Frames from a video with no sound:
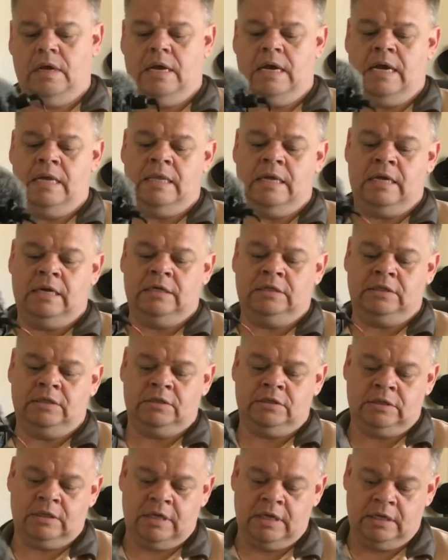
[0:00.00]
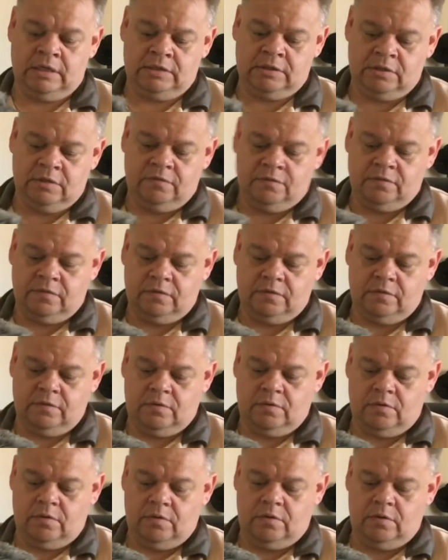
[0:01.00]
and then it's just a case of
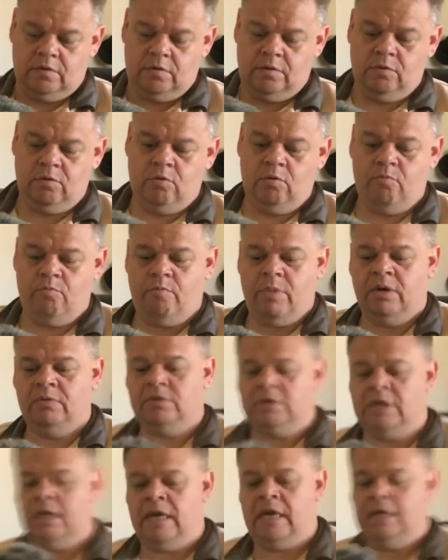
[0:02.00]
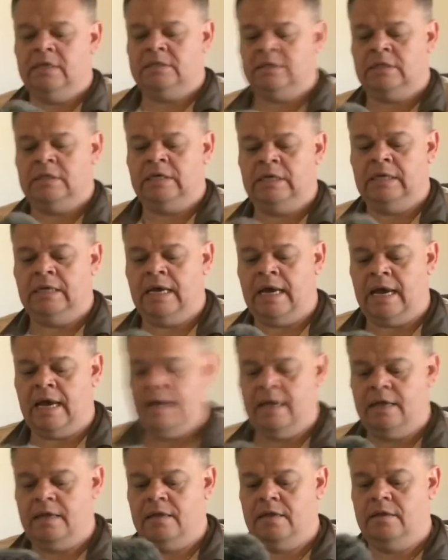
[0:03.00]
mounting it into the
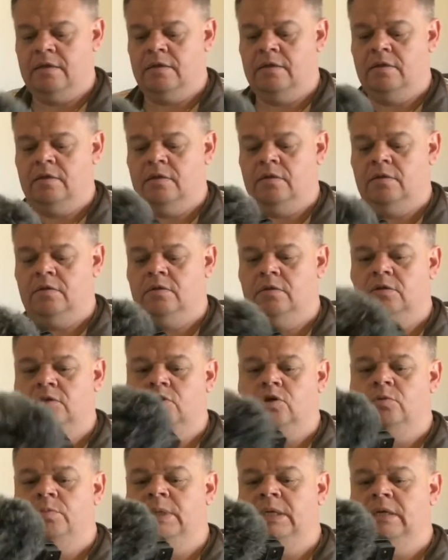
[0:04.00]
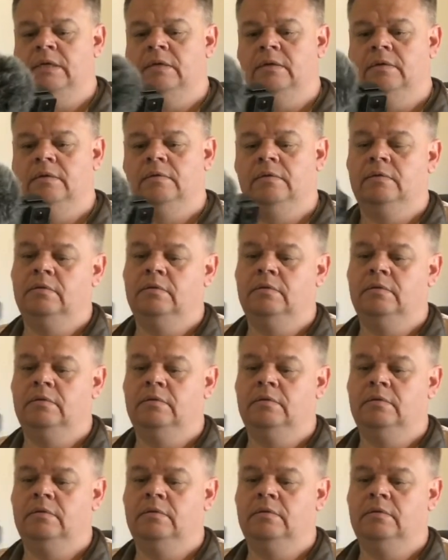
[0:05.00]
Joby,